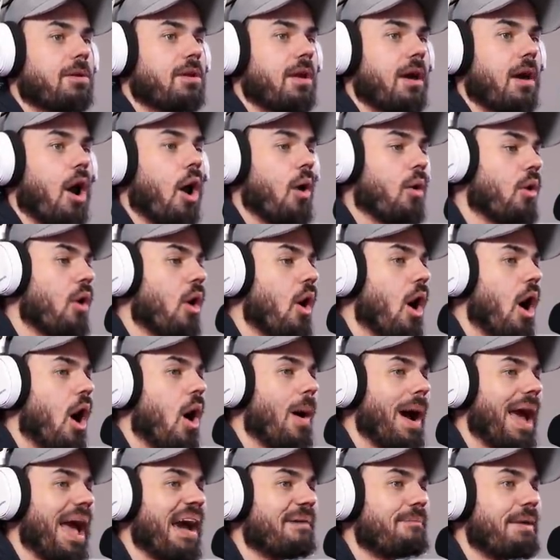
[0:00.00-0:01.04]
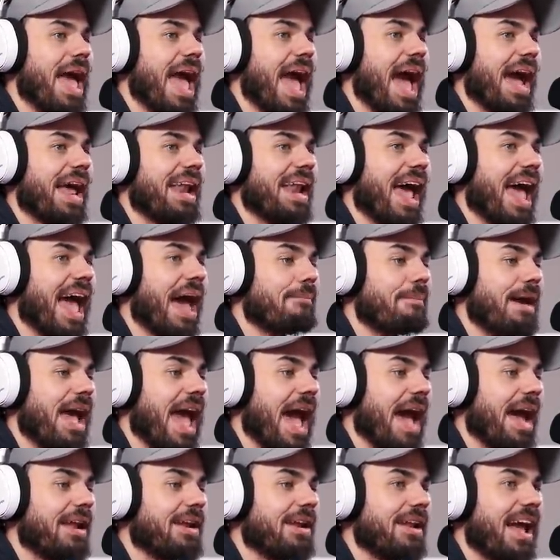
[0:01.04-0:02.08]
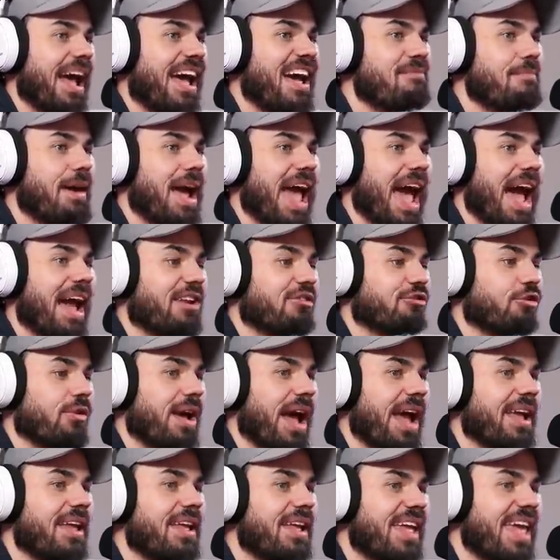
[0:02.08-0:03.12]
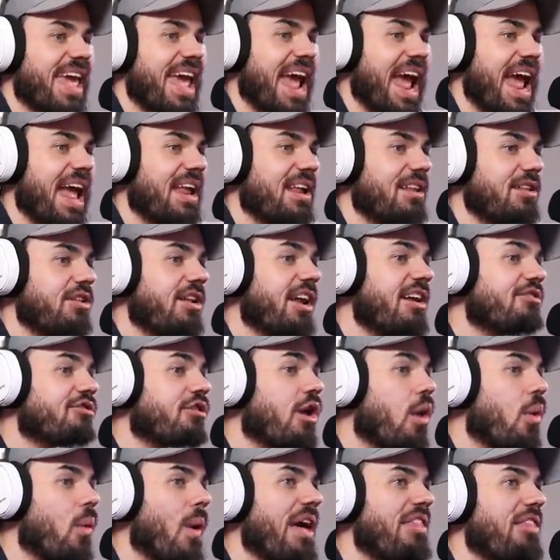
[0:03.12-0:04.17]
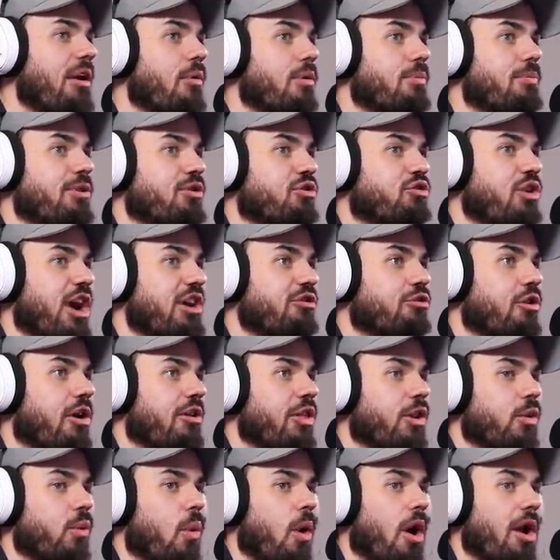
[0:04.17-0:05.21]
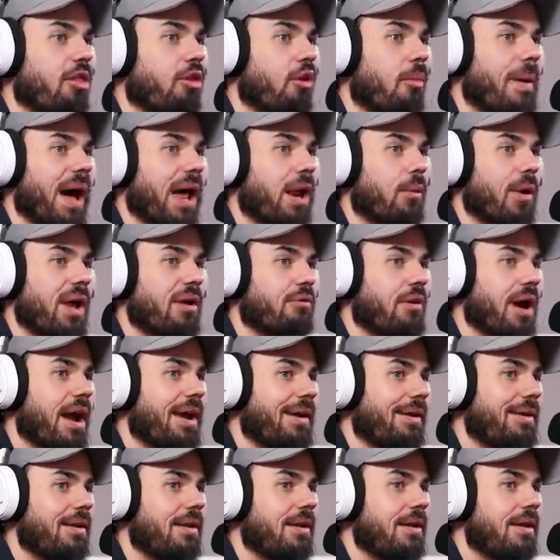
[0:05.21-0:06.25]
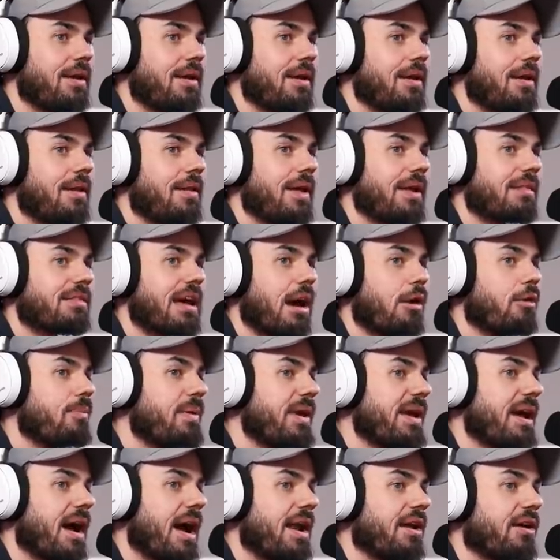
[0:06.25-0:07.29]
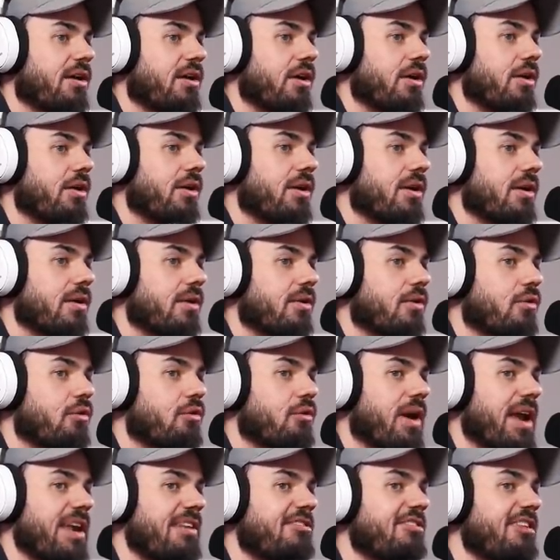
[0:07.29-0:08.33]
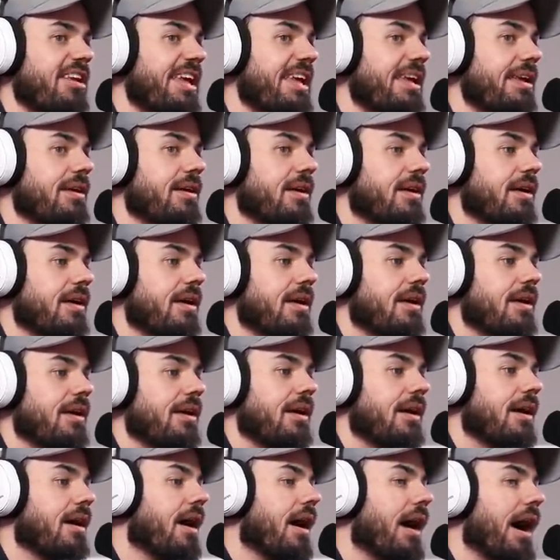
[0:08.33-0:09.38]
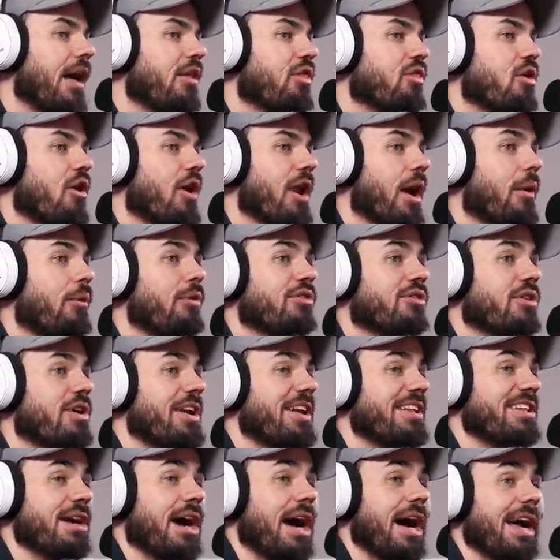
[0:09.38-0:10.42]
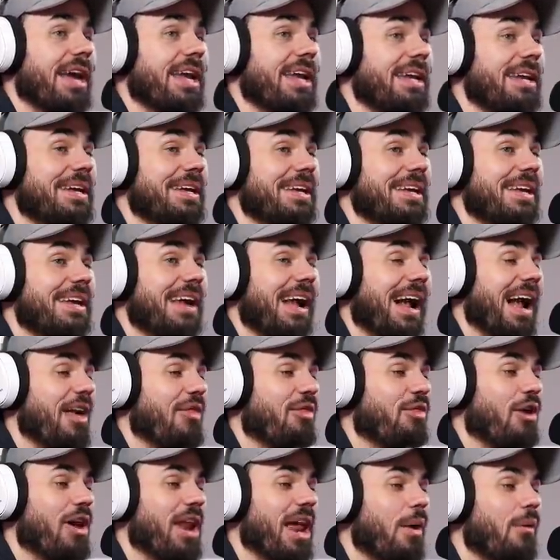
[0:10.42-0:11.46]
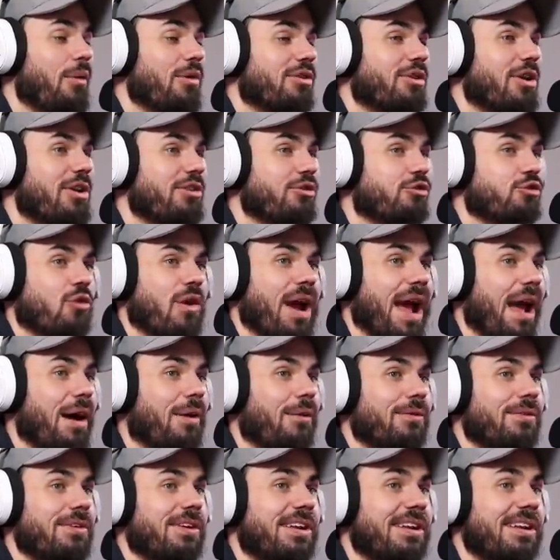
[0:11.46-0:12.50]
Oh, oh, I have my hat. I have my hat. I have my hat. It's okay. Can't, there's no way they would put treasure under the water, though, by the way, right? Like, that would be kind of crazy. I thought I was going to die. I thought I was going to drown.